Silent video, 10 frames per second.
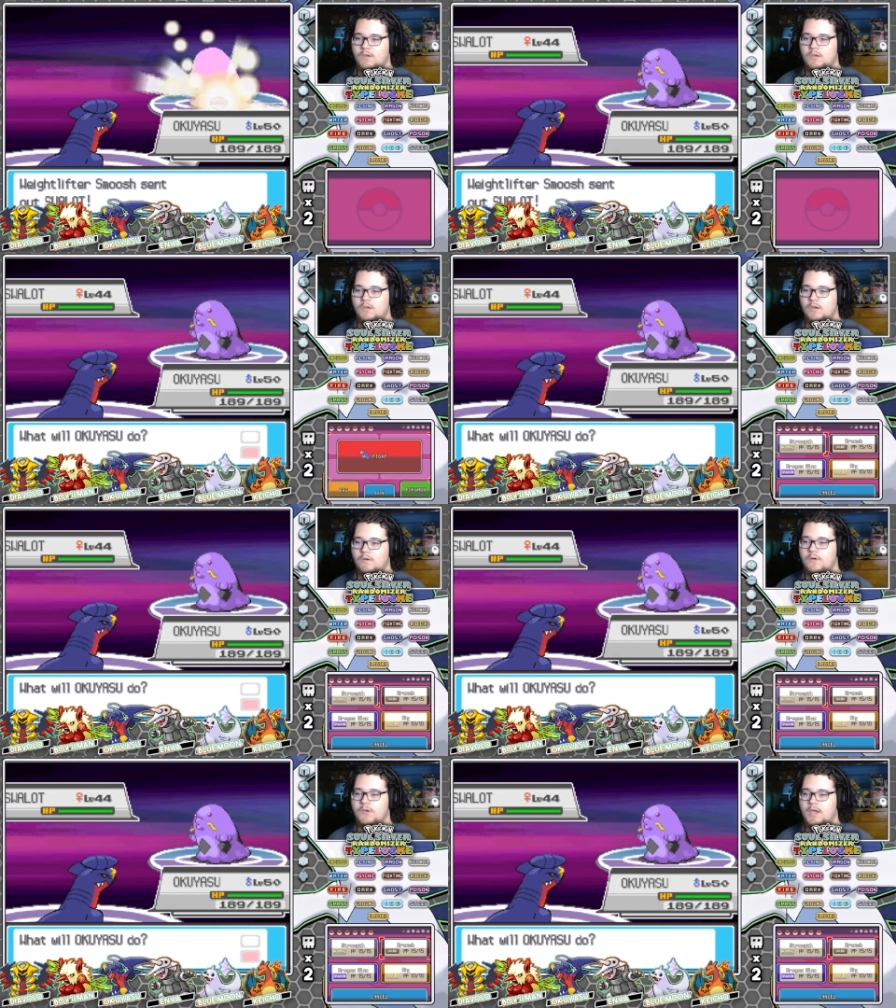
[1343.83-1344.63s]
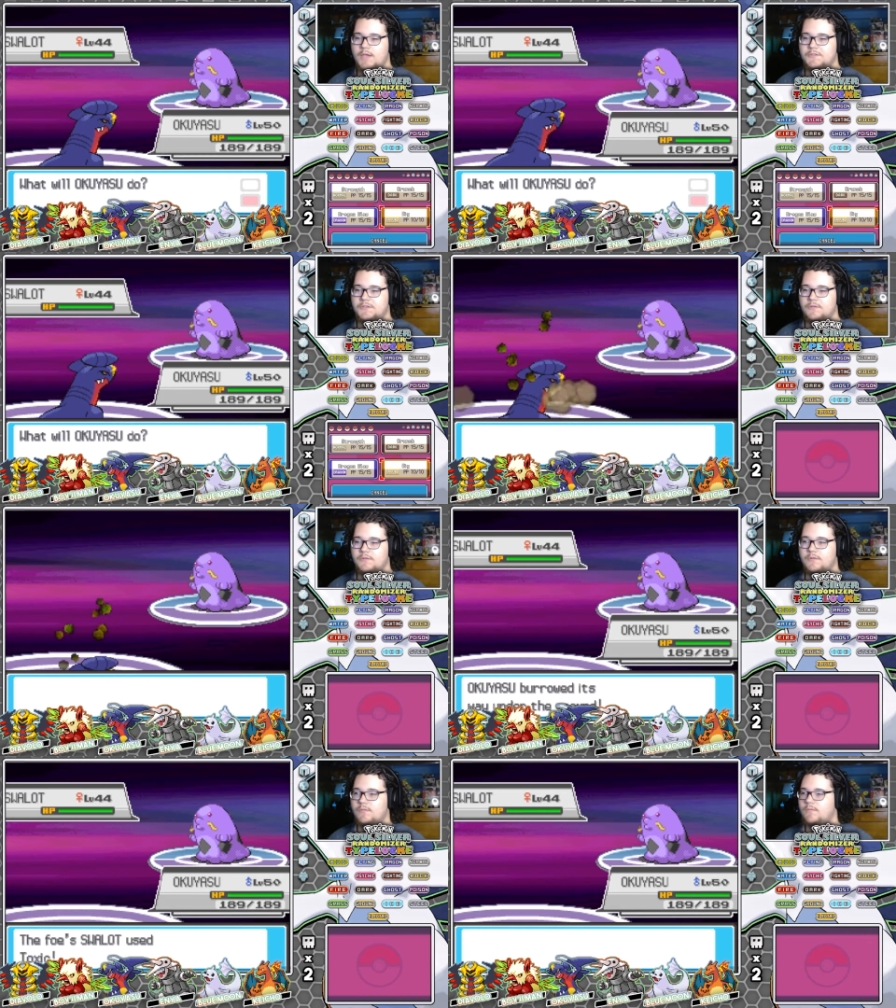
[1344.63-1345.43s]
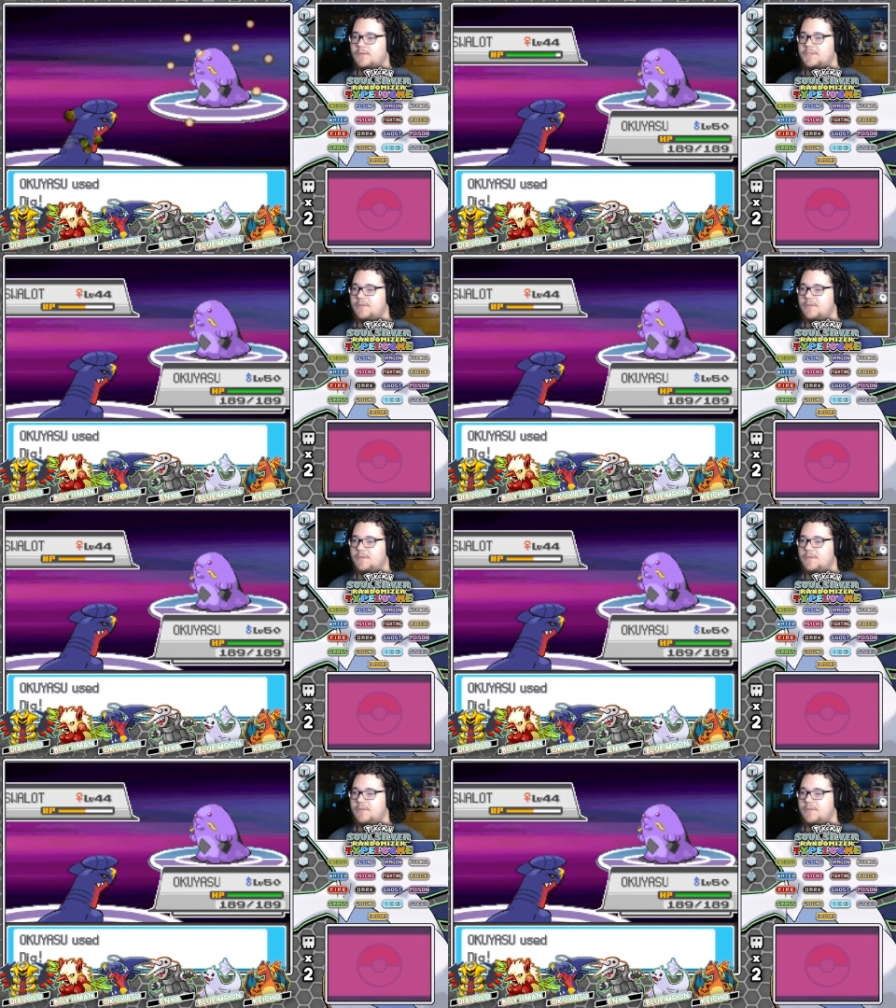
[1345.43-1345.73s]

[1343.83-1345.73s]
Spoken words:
Okuyasu. What's up,